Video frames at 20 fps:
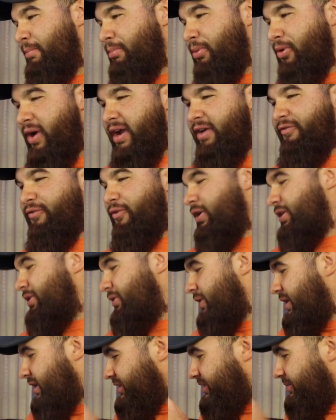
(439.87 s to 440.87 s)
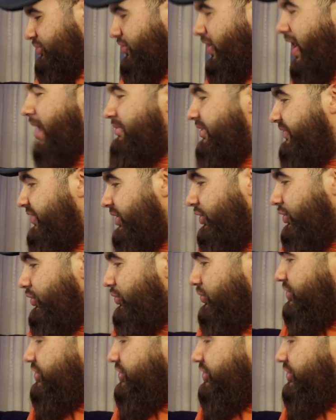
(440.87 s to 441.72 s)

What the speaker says: I'm praying for you. Subscribe if you're new.